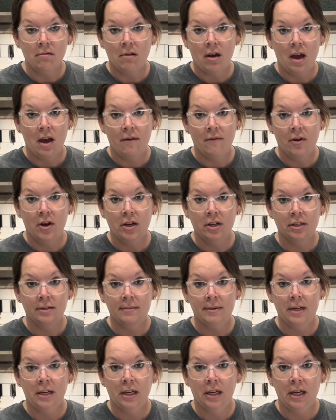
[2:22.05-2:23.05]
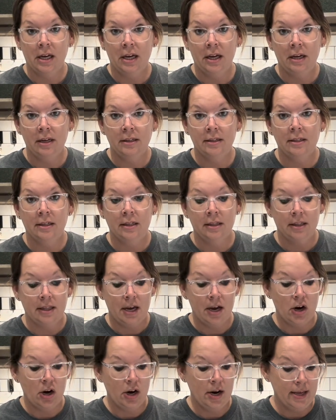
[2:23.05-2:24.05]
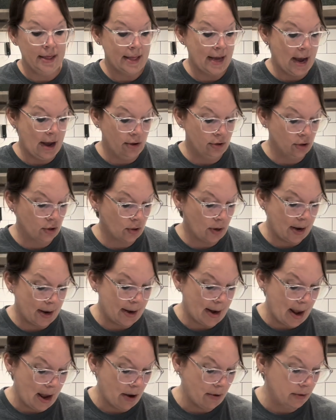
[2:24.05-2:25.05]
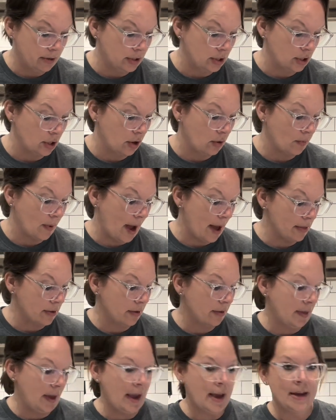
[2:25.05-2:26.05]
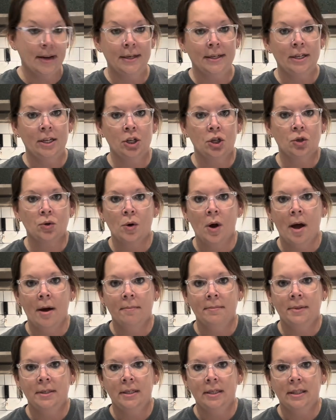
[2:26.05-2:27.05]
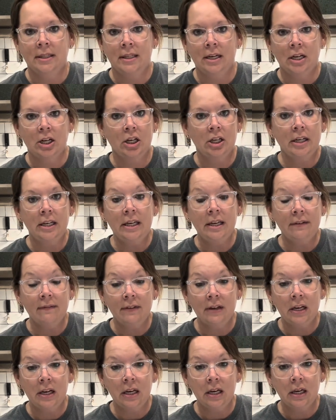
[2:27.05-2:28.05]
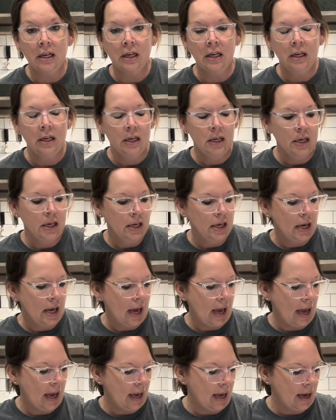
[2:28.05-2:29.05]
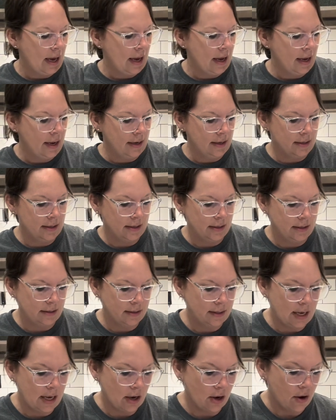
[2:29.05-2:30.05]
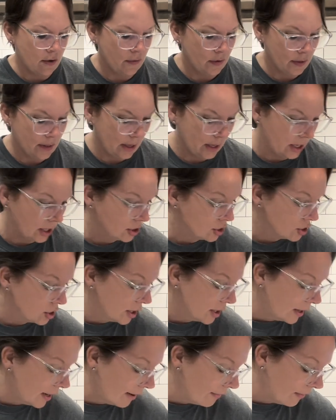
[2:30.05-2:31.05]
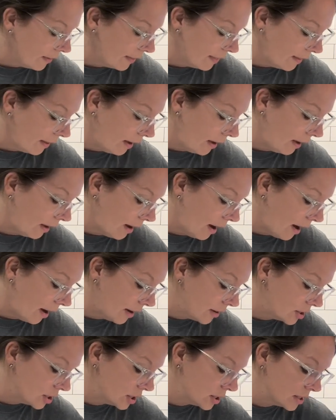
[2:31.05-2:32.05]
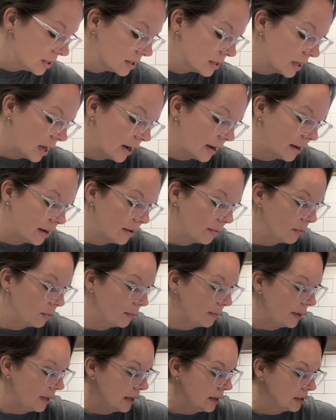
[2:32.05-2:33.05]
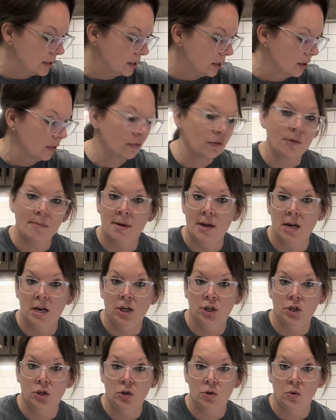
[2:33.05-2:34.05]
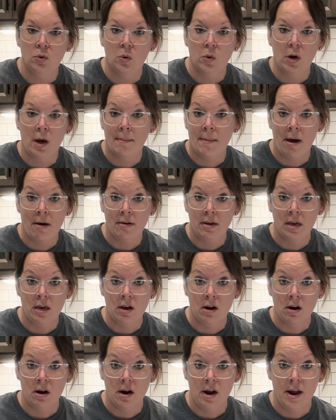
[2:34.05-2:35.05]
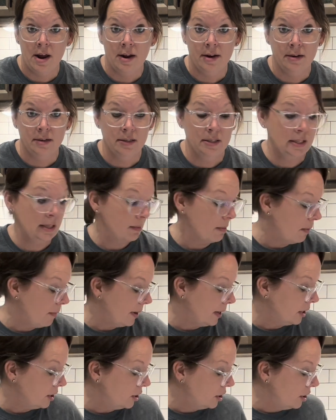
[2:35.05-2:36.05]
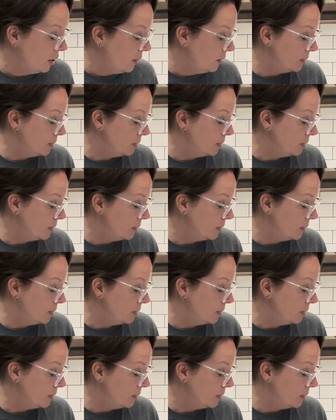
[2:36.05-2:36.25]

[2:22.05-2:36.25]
I have a husband and kids and they are in the house right now, and so rather than disrupt their evening and take over the kitchen and everything, I just decided it will be easier for me to come out here and see what we can do.